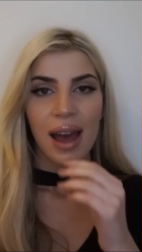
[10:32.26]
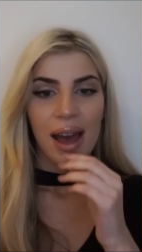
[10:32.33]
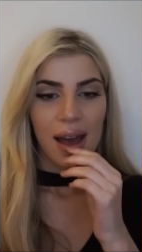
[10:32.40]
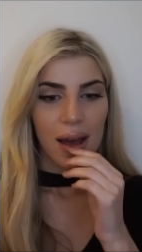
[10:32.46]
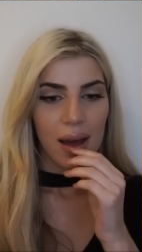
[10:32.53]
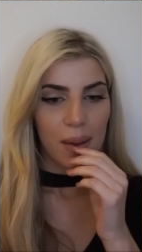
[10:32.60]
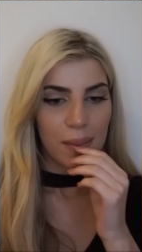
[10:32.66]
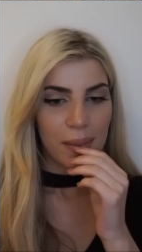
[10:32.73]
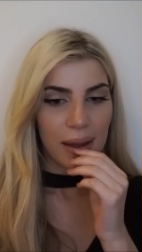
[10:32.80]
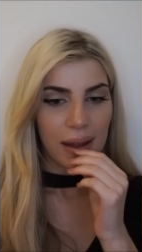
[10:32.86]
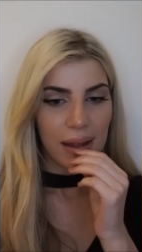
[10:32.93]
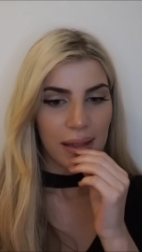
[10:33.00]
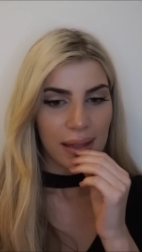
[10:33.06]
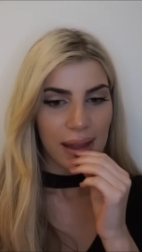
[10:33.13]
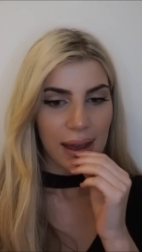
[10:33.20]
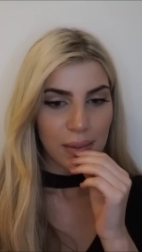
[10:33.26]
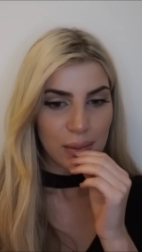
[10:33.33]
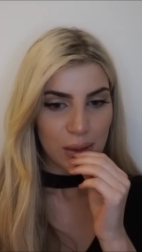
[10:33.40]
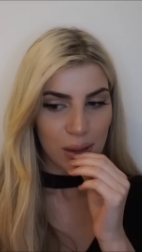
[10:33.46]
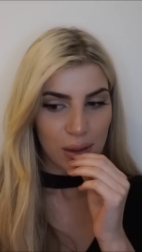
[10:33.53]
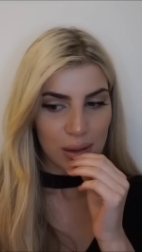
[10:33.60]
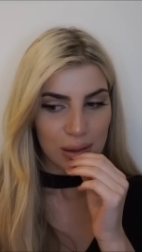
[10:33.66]
and that
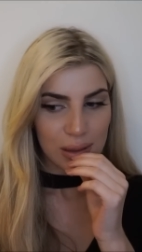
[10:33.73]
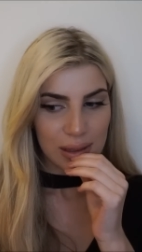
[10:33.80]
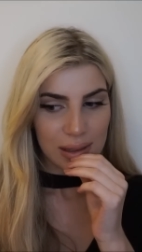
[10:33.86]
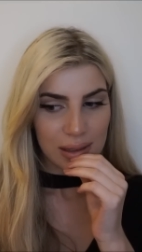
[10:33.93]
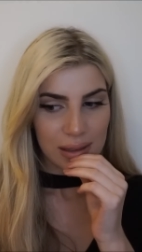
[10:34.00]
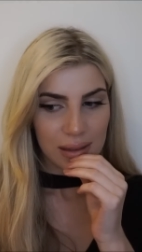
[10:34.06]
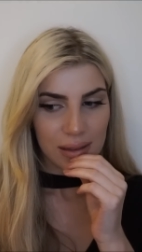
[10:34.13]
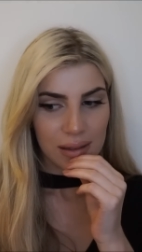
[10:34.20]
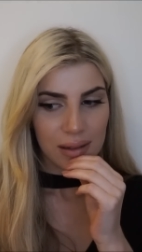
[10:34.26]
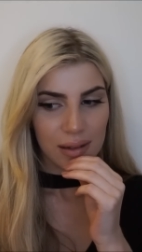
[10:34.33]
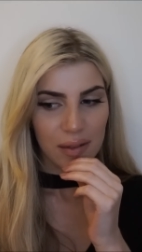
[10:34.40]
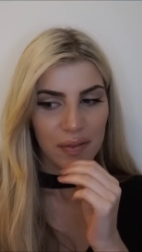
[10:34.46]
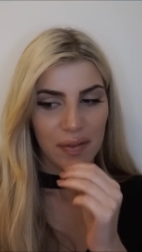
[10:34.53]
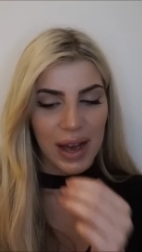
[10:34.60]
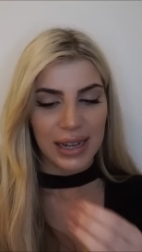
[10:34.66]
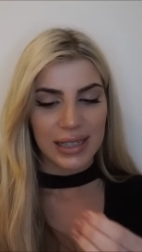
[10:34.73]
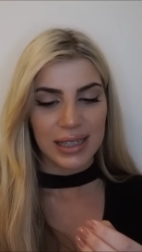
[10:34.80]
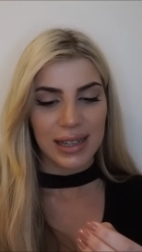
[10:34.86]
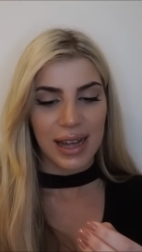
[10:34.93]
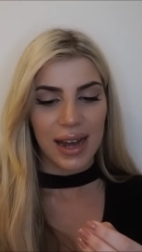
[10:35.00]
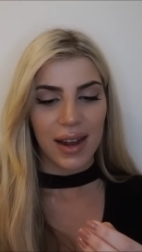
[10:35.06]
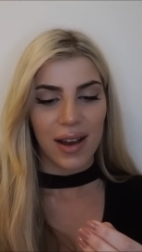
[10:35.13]
was the
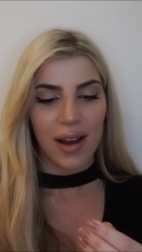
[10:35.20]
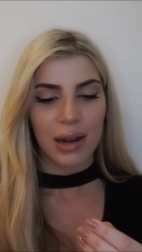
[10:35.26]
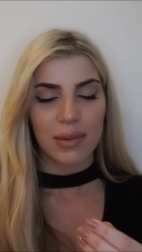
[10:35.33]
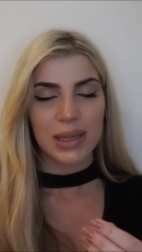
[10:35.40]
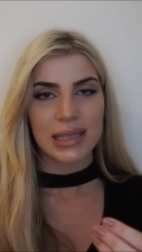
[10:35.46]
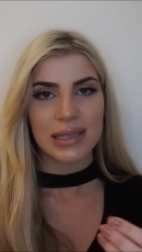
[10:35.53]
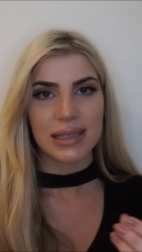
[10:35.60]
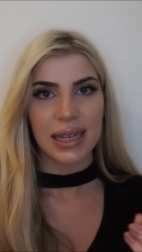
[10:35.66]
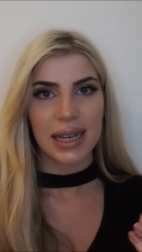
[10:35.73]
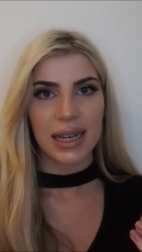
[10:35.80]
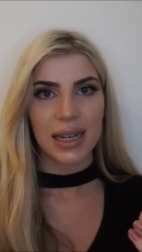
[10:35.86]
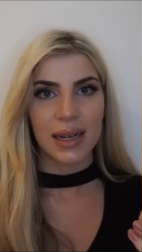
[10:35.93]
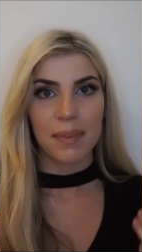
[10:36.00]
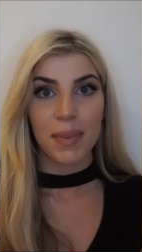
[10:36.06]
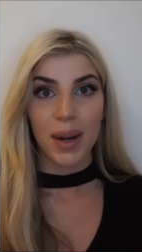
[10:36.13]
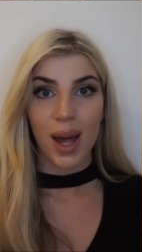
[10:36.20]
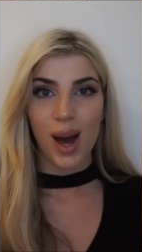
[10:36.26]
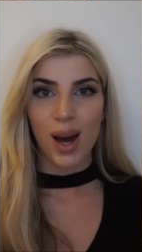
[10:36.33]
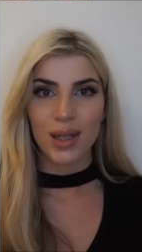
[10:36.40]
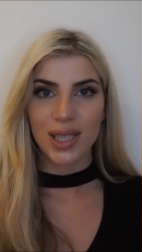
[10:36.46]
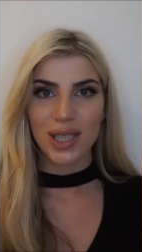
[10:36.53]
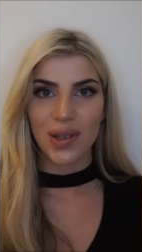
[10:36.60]
fact that I was sick
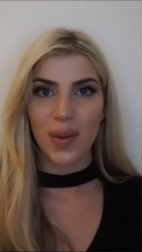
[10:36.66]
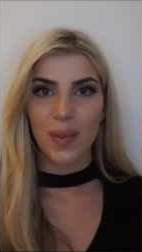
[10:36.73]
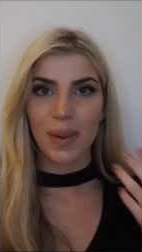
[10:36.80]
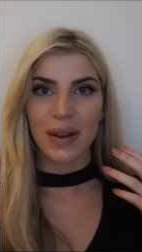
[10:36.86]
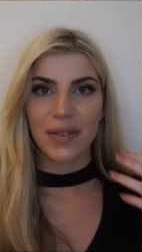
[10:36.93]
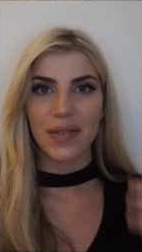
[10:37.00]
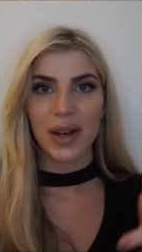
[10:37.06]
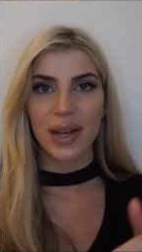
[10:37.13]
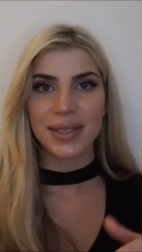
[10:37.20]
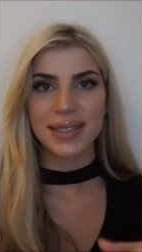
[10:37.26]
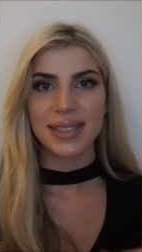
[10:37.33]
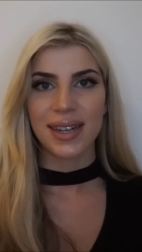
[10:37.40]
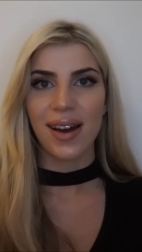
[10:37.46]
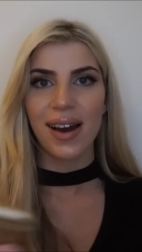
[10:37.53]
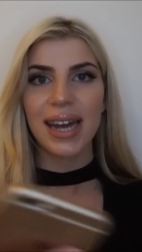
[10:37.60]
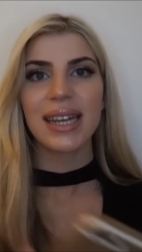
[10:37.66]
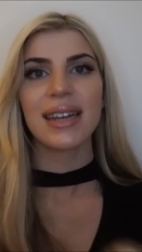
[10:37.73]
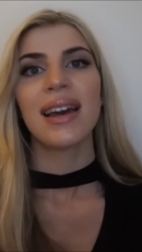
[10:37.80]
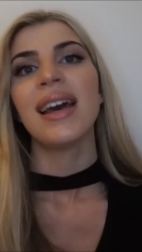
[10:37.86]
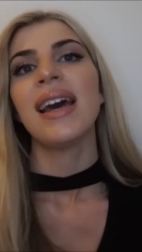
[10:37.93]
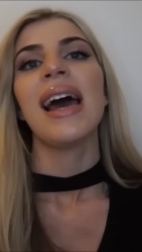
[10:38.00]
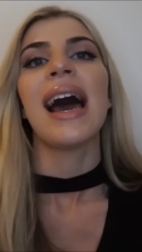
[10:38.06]
blood on my first
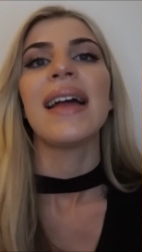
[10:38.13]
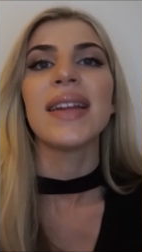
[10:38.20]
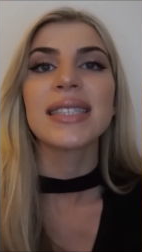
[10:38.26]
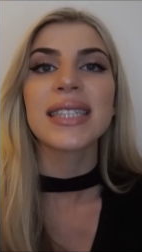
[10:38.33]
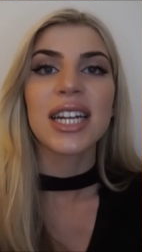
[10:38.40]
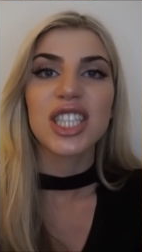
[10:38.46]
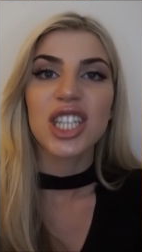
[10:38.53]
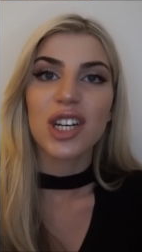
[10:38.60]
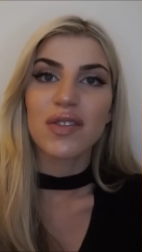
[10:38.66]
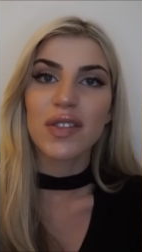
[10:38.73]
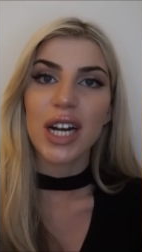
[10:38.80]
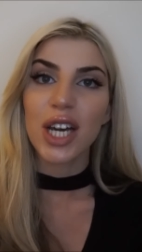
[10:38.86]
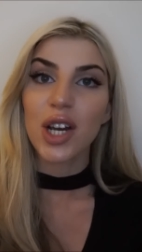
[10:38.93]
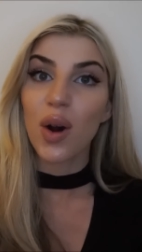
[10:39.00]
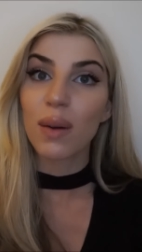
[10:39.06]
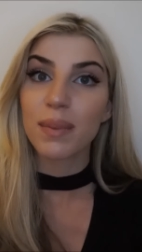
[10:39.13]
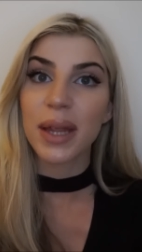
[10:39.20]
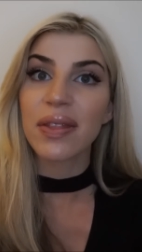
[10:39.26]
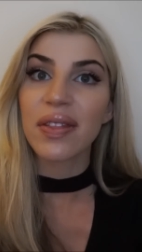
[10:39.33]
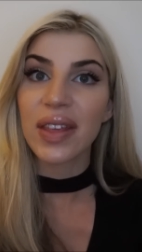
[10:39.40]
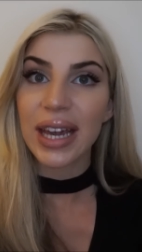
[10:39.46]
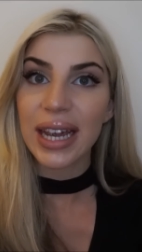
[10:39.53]
night, and that's actually a really
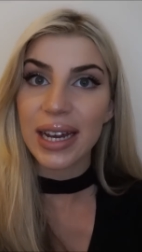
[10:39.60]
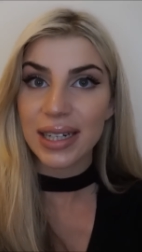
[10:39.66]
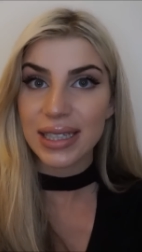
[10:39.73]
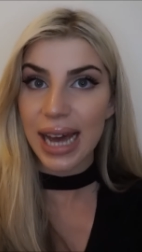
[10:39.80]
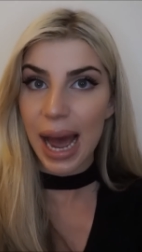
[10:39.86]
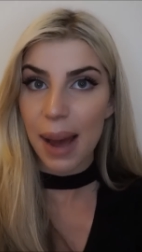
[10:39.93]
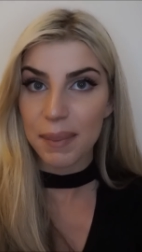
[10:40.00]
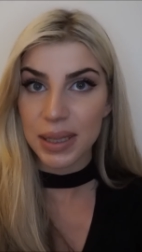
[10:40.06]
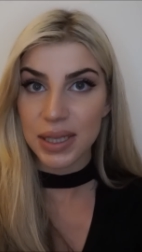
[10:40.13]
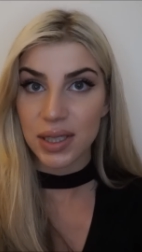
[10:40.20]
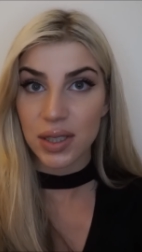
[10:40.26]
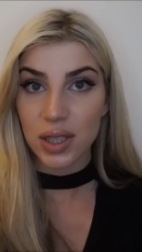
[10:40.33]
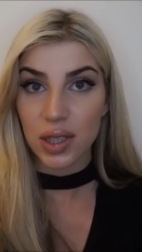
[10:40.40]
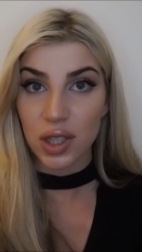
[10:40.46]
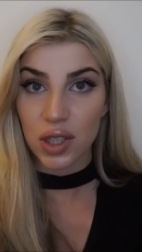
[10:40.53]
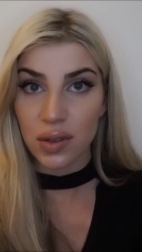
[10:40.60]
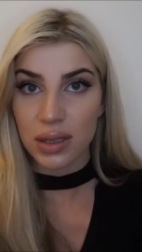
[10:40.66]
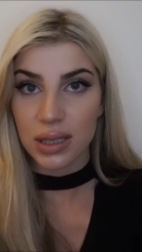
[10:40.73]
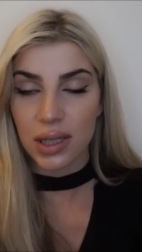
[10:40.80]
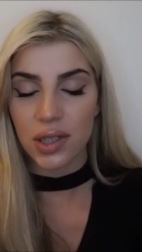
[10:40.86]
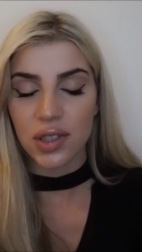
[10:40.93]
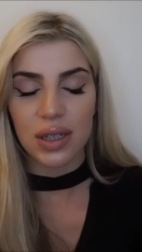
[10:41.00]
common thing to happen to dual
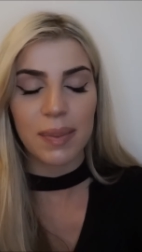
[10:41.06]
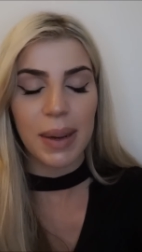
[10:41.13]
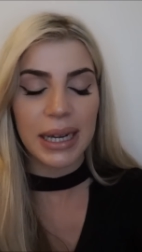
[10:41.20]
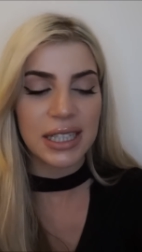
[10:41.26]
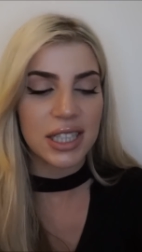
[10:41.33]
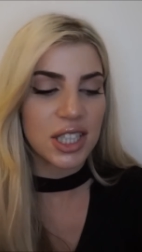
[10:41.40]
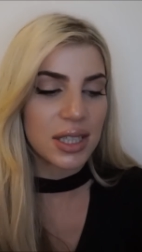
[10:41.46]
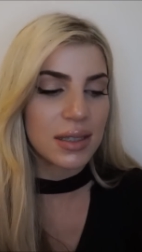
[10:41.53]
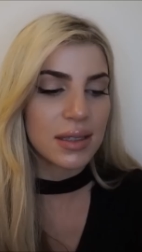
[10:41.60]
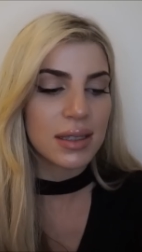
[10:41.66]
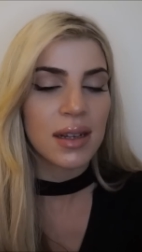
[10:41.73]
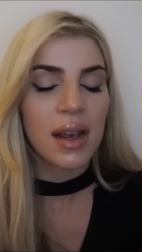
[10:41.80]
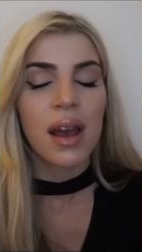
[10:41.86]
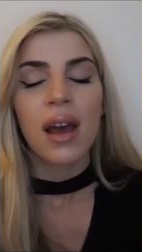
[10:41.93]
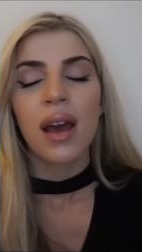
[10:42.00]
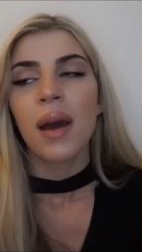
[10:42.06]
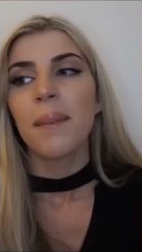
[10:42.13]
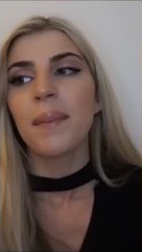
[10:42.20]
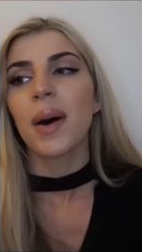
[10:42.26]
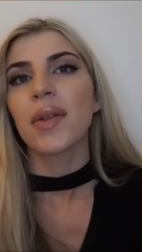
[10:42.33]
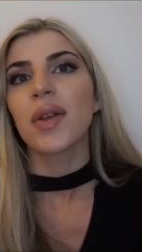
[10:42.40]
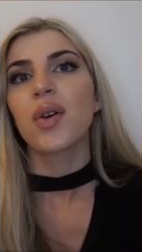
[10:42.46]
surgery patients.
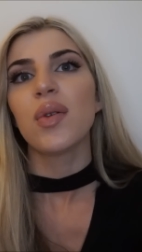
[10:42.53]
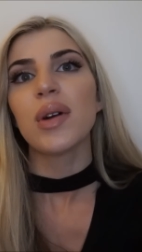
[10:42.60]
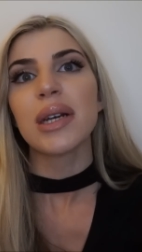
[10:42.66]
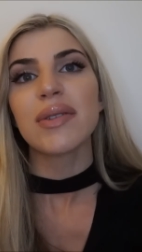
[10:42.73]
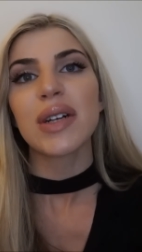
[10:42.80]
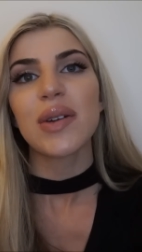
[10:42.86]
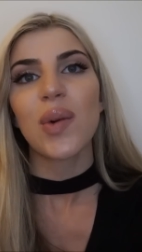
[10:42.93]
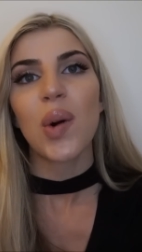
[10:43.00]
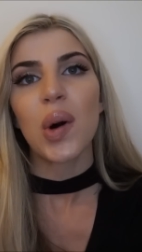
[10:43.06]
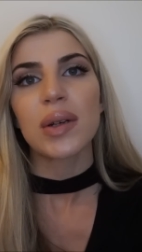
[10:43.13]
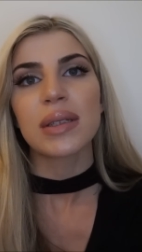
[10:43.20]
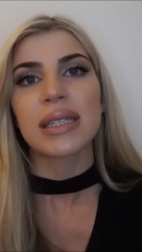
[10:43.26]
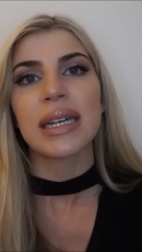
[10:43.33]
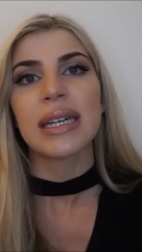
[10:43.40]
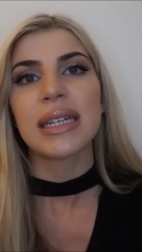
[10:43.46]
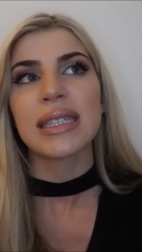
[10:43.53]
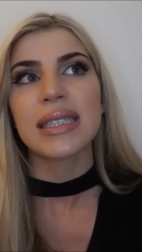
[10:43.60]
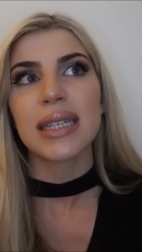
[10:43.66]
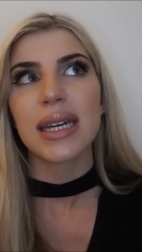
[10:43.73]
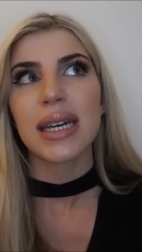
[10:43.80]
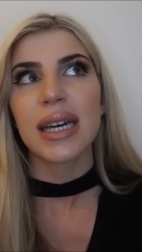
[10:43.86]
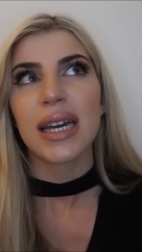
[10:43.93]
But the query is
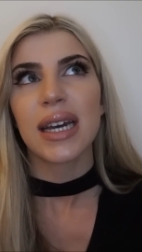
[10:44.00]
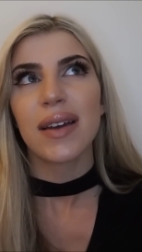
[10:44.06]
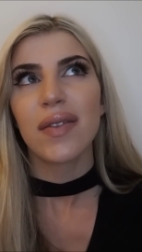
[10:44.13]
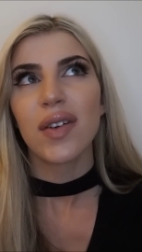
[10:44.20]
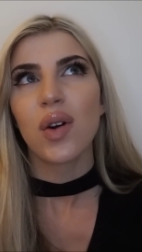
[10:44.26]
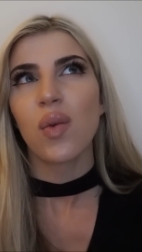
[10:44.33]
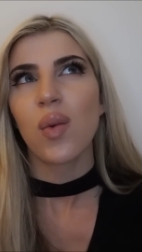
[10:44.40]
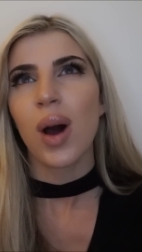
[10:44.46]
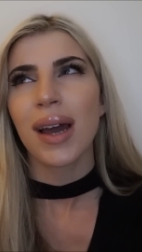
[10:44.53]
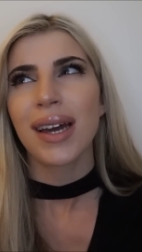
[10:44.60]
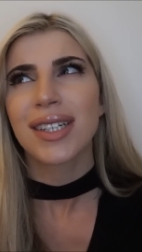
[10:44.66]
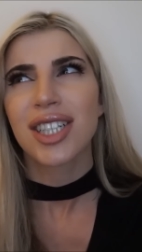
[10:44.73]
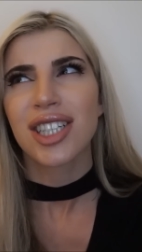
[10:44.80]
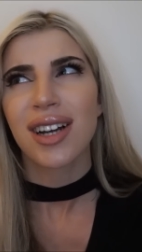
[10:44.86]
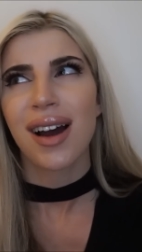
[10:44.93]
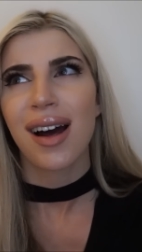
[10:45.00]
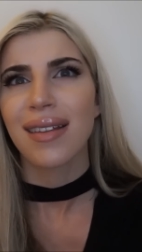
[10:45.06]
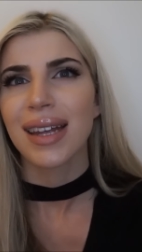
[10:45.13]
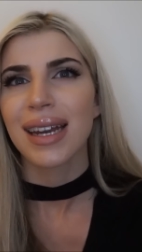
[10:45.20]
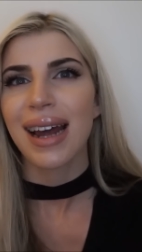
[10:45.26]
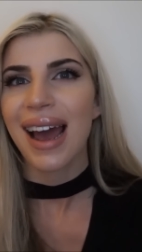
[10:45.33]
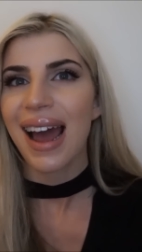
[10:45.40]
if you're wired shut,
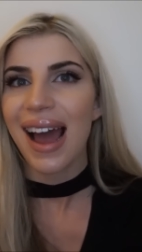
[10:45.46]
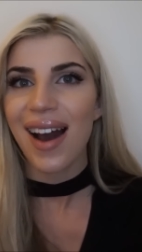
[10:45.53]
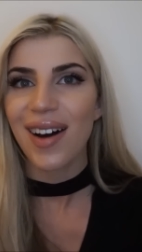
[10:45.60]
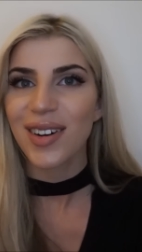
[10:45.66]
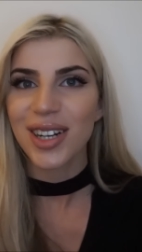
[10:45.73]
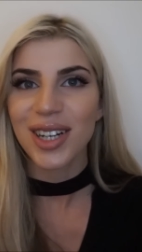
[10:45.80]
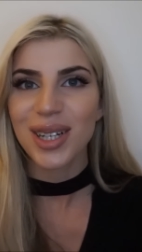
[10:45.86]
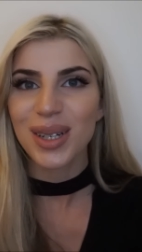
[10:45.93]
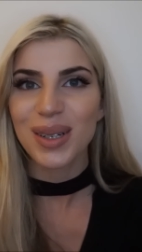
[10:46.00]
then how can